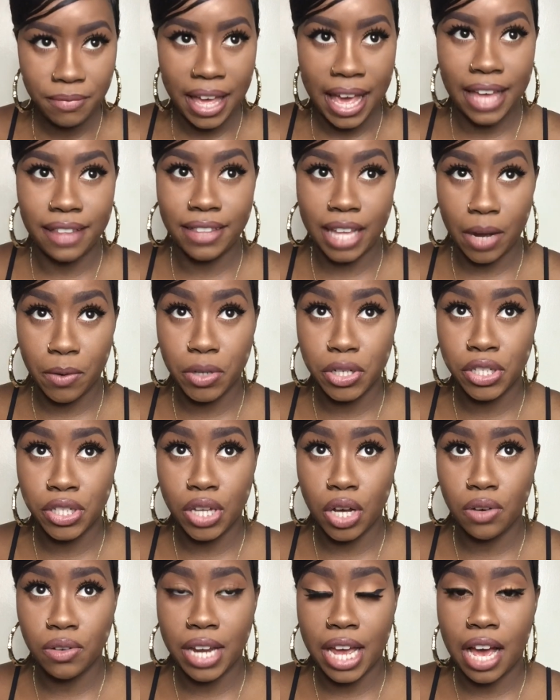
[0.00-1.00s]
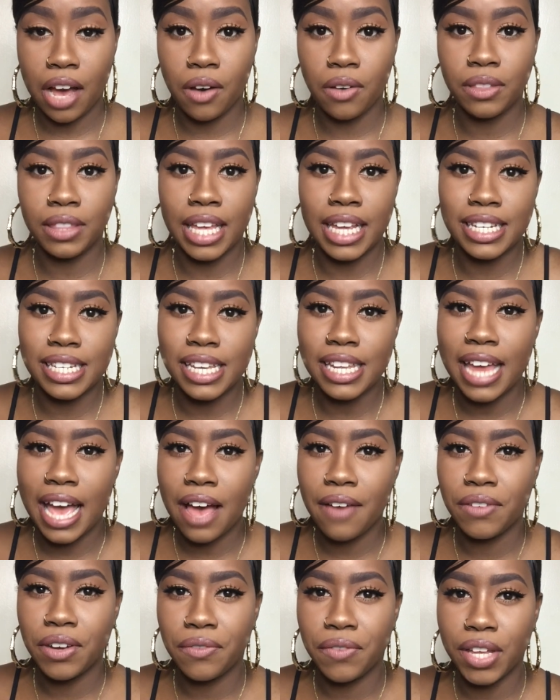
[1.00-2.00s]
and they were sold out they did
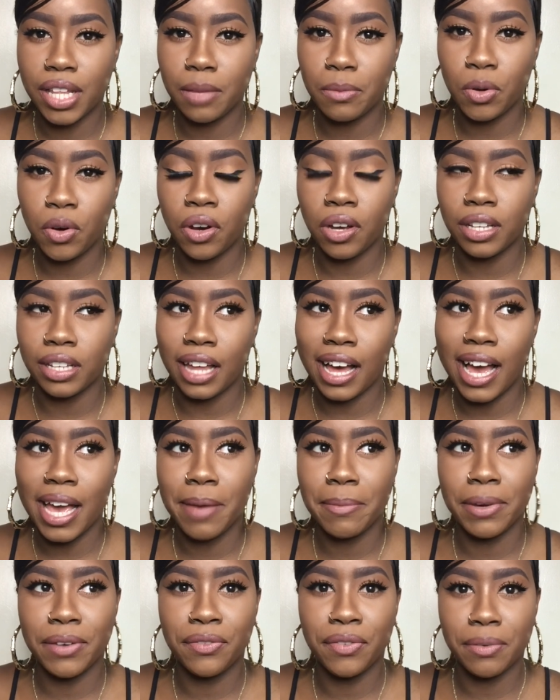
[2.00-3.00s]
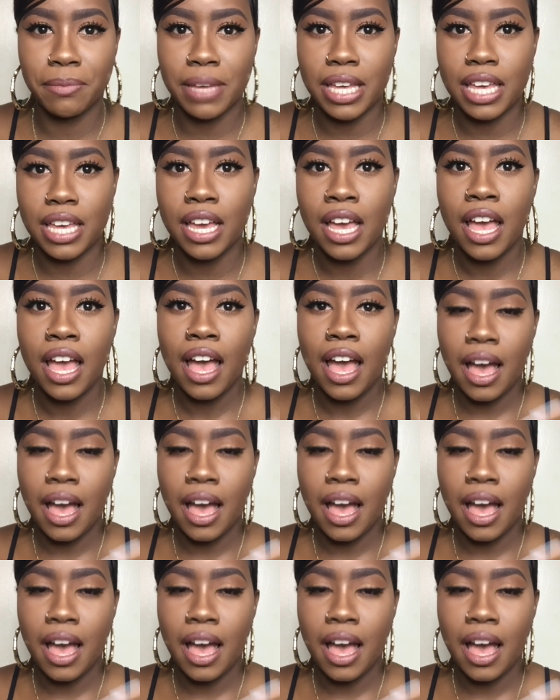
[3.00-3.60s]
have it available online but for me